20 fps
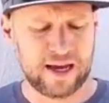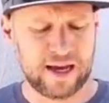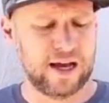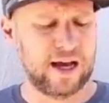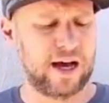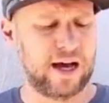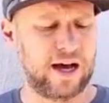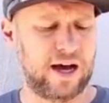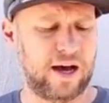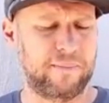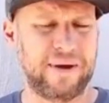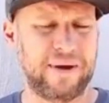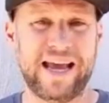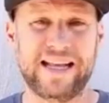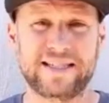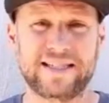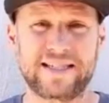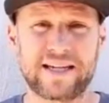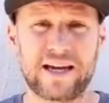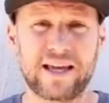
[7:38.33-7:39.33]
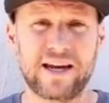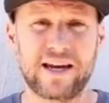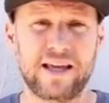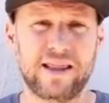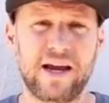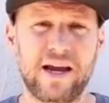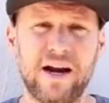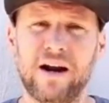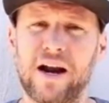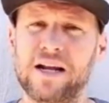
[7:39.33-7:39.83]
And stuck it in
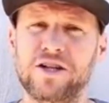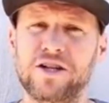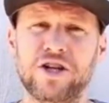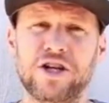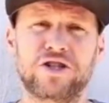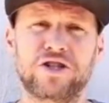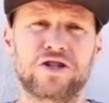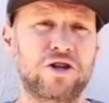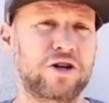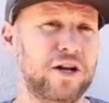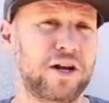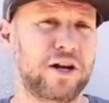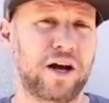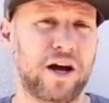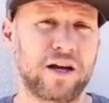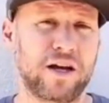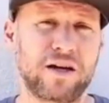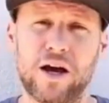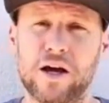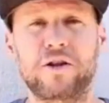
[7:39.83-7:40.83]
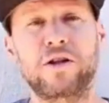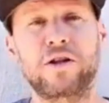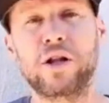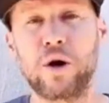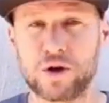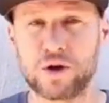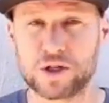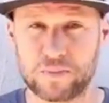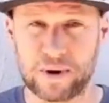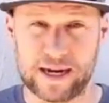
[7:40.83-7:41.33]
there and just turned it on the
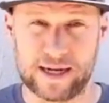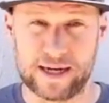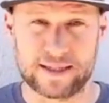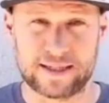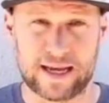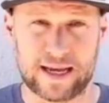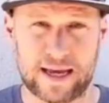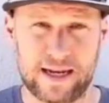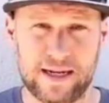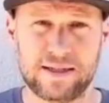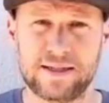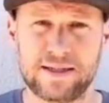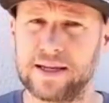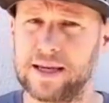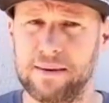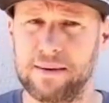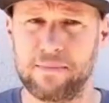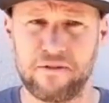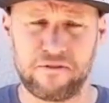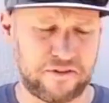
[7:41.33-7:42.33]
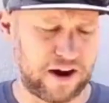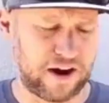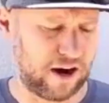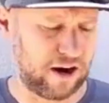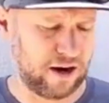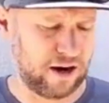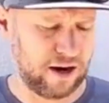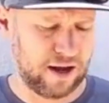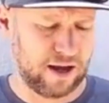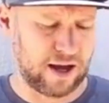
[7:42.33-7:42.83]
lowest brightness setting to keep it
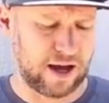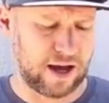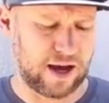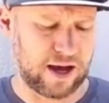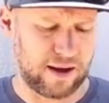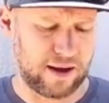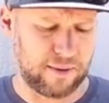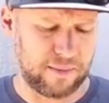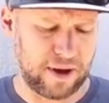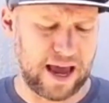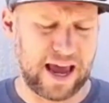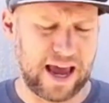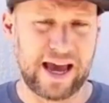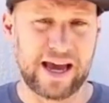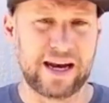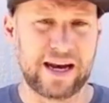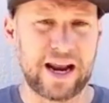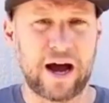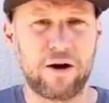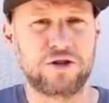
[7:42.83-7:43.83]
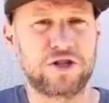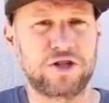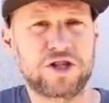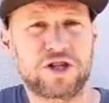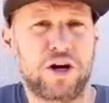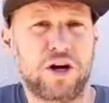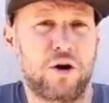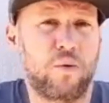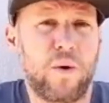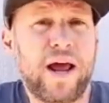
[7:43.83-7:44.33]
fair. And I was just
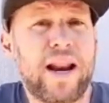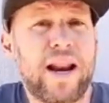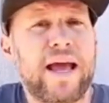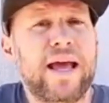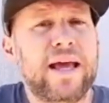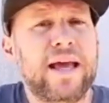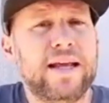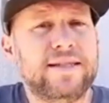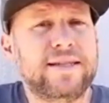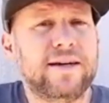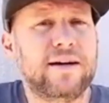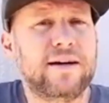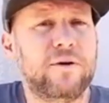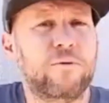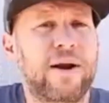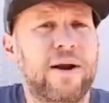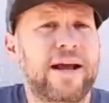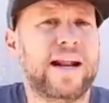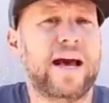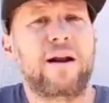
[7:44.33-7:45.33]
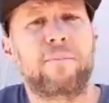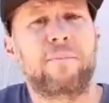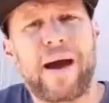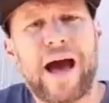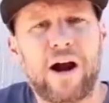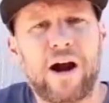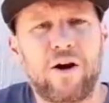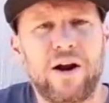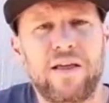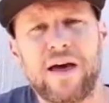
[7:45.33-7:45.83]
going to run it until it ran out of
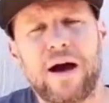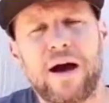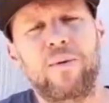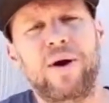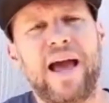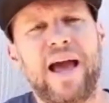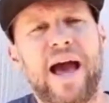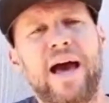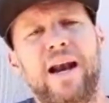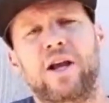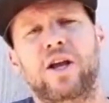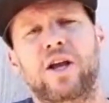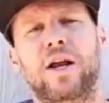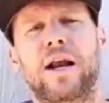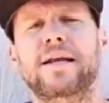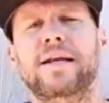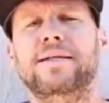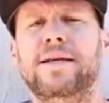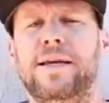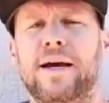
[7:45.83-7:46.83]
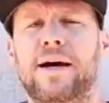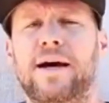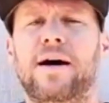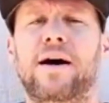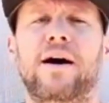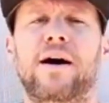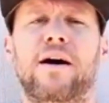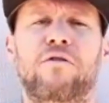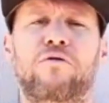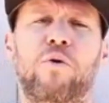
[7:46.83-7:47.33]
battery. That way I had a good idea
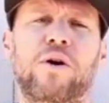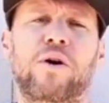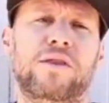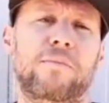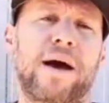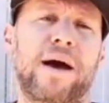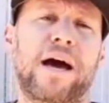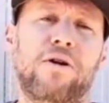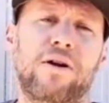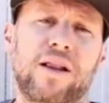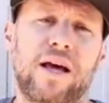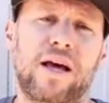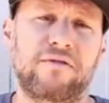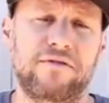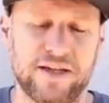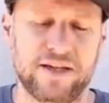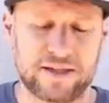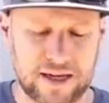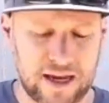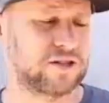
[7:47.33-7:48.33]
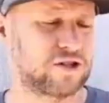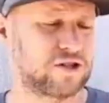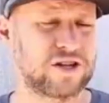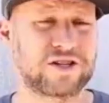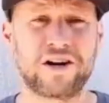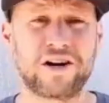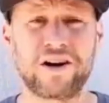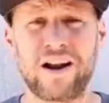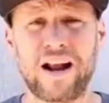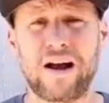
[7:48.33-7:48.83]
of what the battery life is. So I
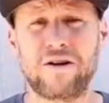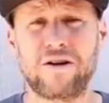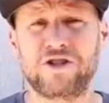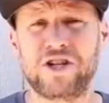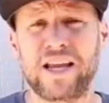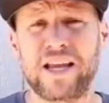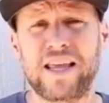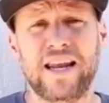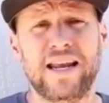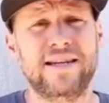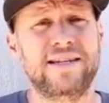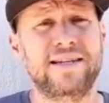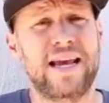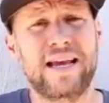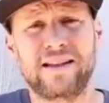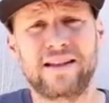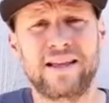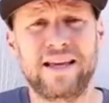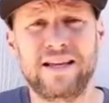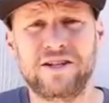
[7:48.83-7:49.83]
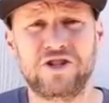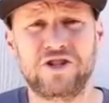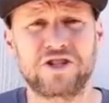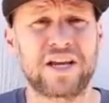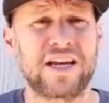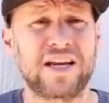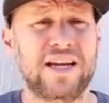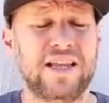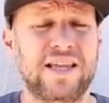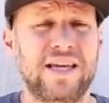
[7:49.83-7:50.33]
started out checking it daily, just
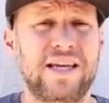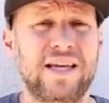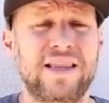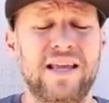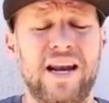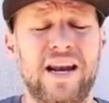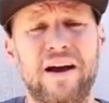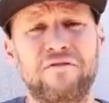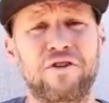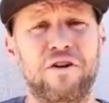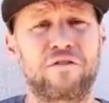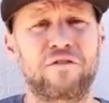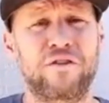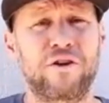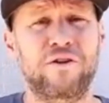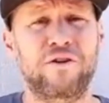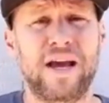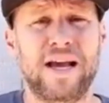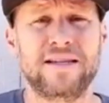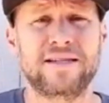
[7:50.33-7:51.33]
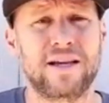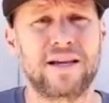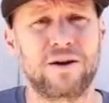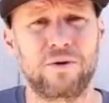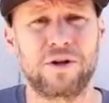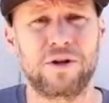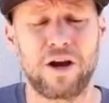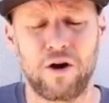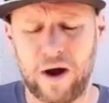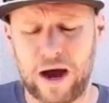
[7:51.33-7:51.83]
kind of thinking that after a few days it
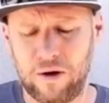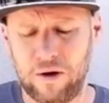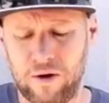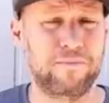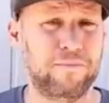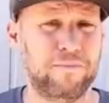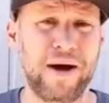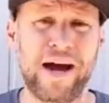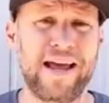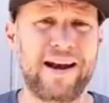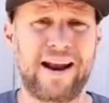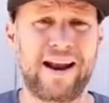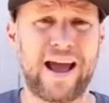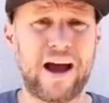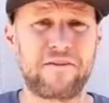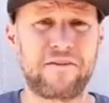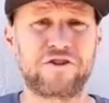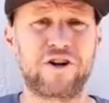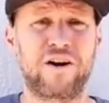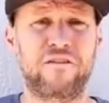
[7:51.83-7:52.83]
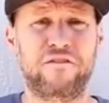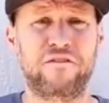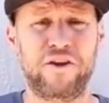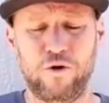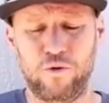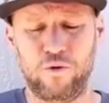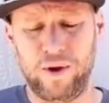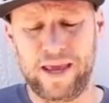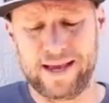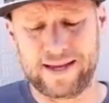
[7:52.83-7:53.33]
would go out. But after a few
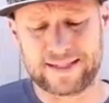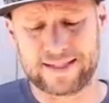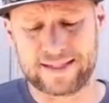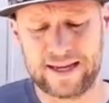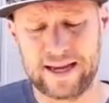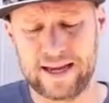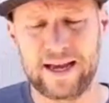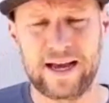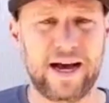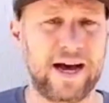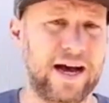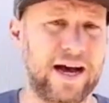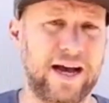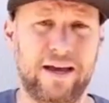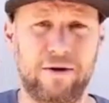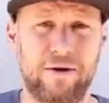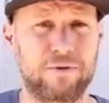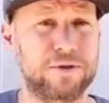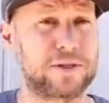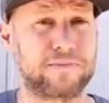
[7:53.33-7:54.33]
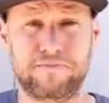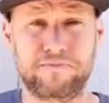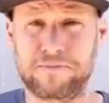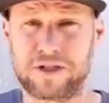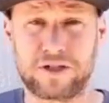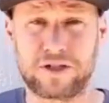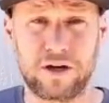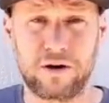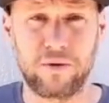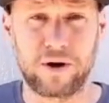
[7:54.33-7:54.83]
weeks, it was
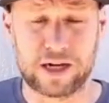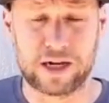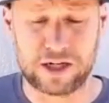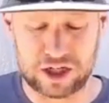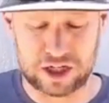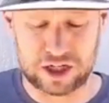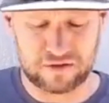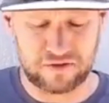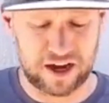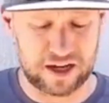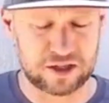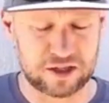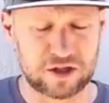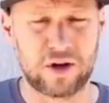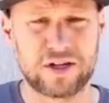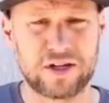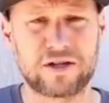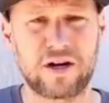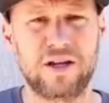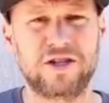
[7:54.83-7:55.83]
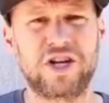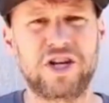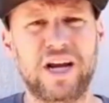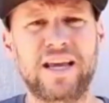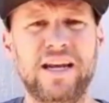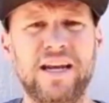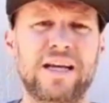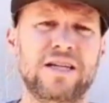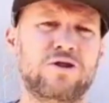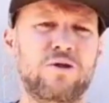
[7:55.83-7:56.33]
still working just fine. So I started
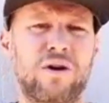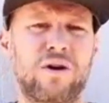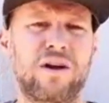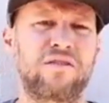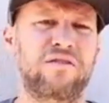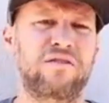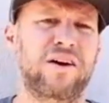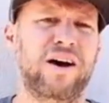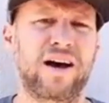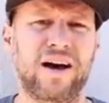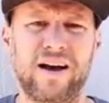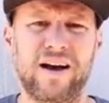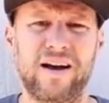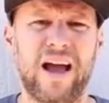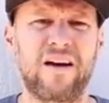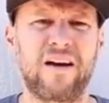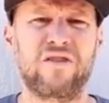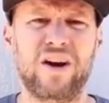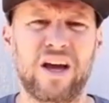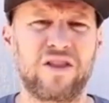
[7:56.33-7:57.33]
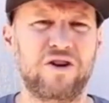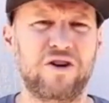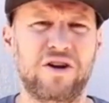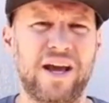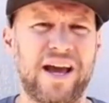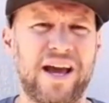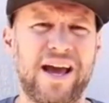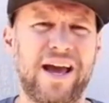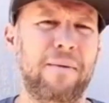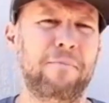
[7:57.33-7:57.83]
checking it sort of every other
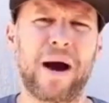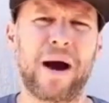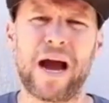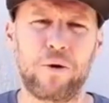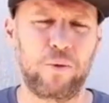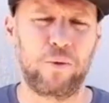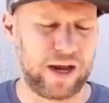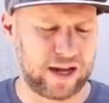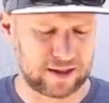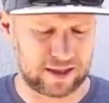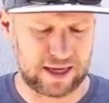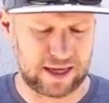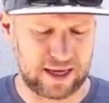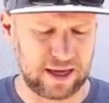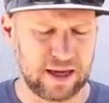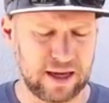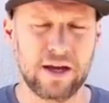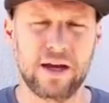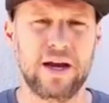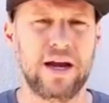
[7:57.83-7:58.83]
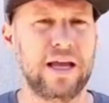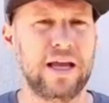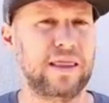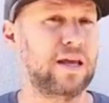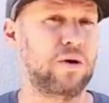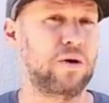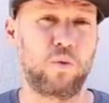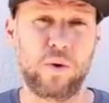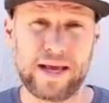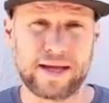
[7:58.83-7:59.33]
day, bi-weekly, and
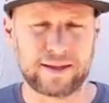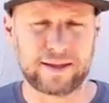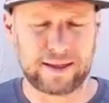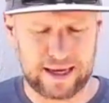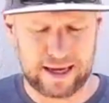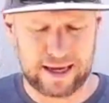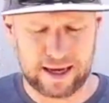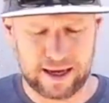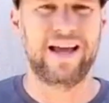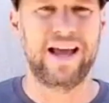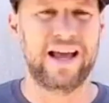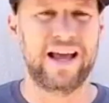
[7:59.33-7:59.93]
then weekly. And